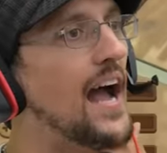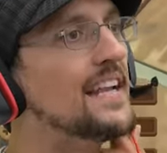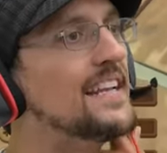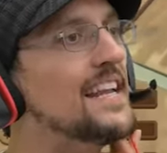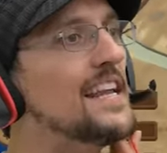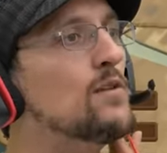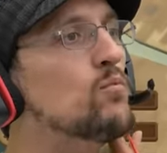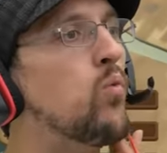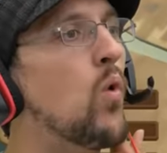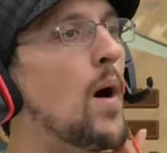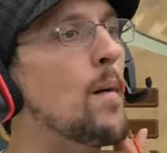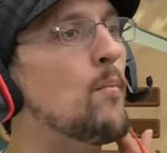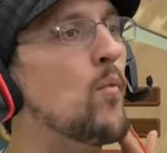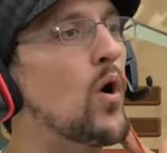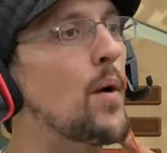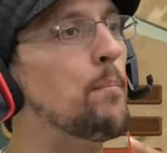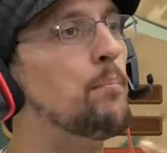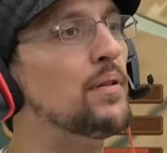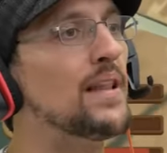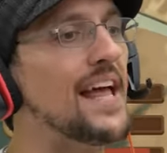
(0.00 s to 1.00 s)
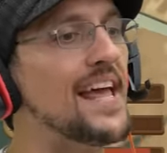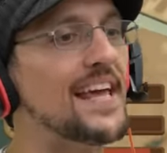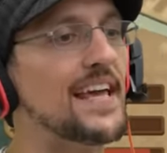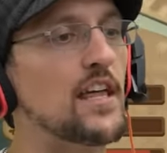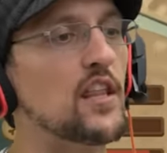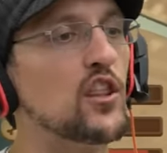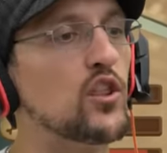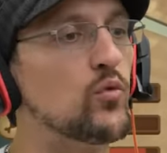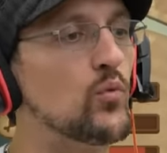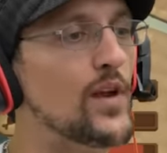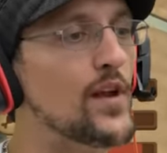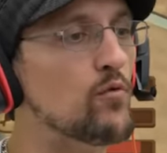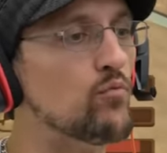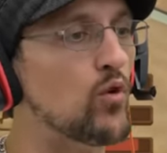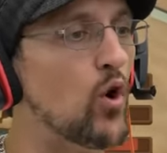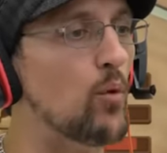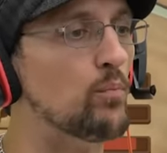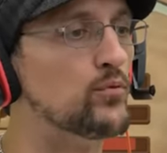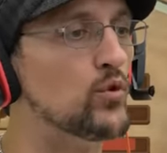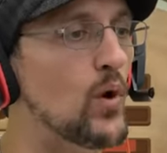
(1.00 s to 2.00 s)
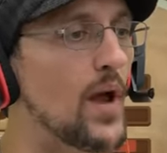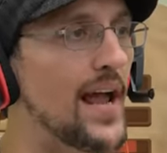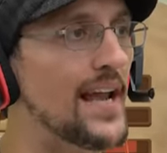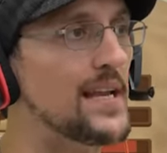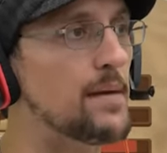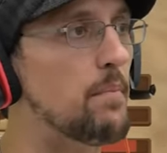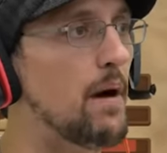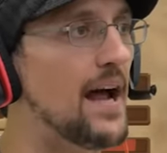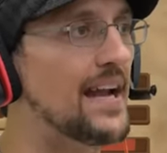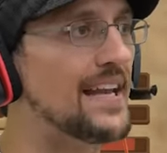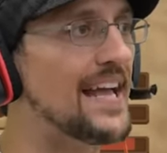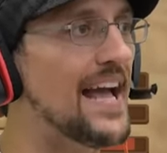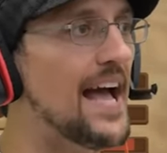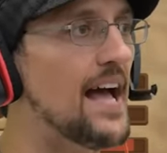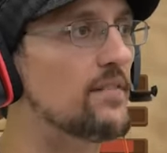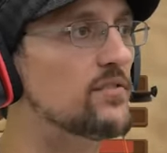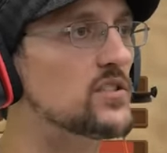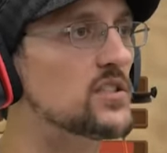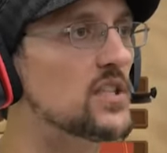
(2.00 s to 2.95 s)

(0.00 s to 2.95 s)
I need one more plank and three rope. Do anybody have